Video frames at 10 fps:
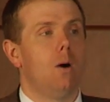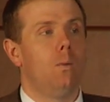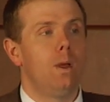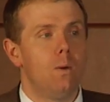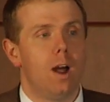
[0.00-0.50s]

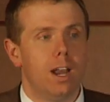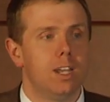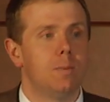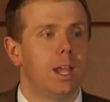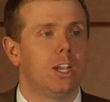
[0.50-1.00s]
We
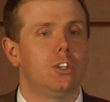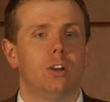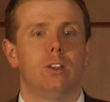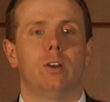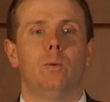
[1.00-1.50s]
wanted to make
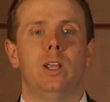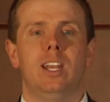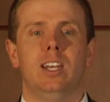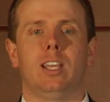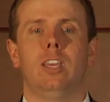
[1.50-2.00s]
sure that we
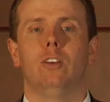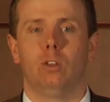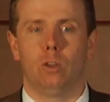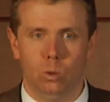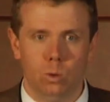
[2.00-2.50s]
didn't
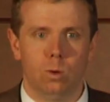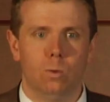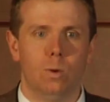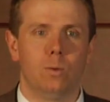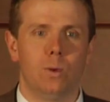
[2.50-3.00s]
kill you
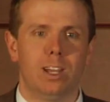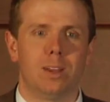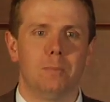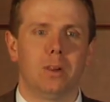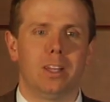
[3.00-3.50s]
when we
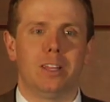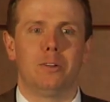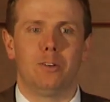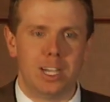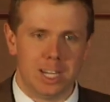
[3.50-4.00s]

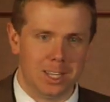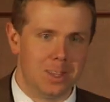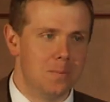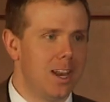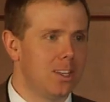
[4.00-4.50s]
completely redid
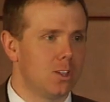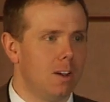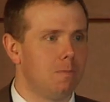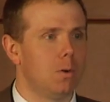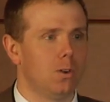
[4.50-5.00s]
the
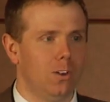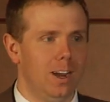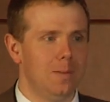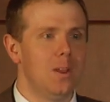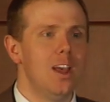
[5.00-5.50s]
Medisoft
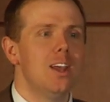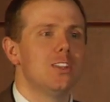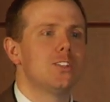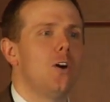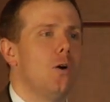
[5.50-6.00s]
program.
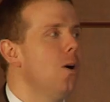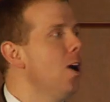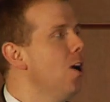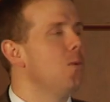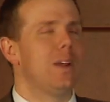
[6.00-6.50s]

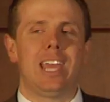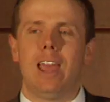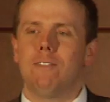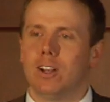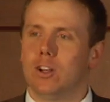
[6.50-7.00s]
So we
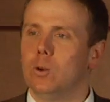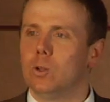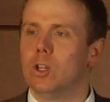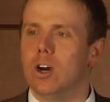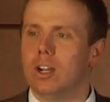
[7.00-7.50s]
gave it a new
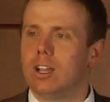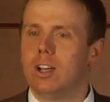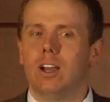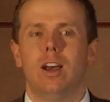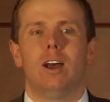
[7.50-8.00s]
look
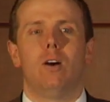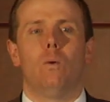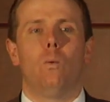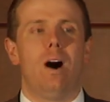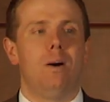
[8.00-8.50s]

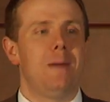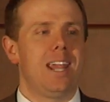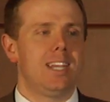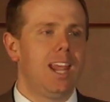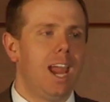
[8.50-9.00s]
while
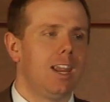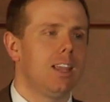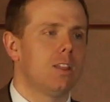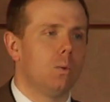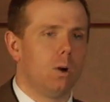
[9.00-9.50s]

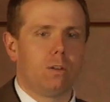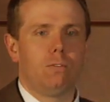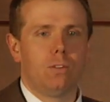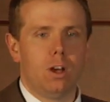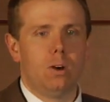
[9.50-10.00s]
maintaining the
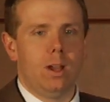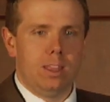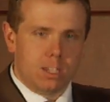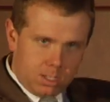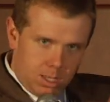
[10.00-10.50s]
workflow
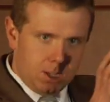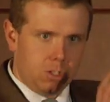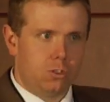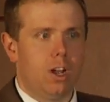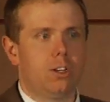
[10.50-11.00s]
and the
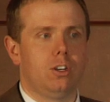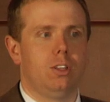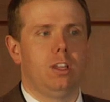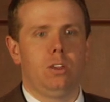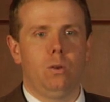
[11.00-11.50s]
structure
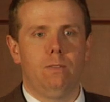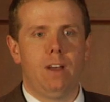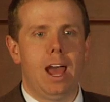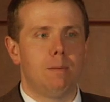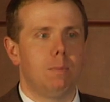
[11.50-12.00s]
that you have
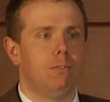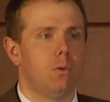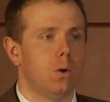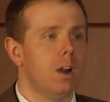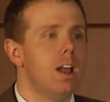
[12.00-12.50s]
had
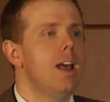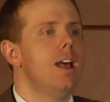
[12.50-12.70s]
before.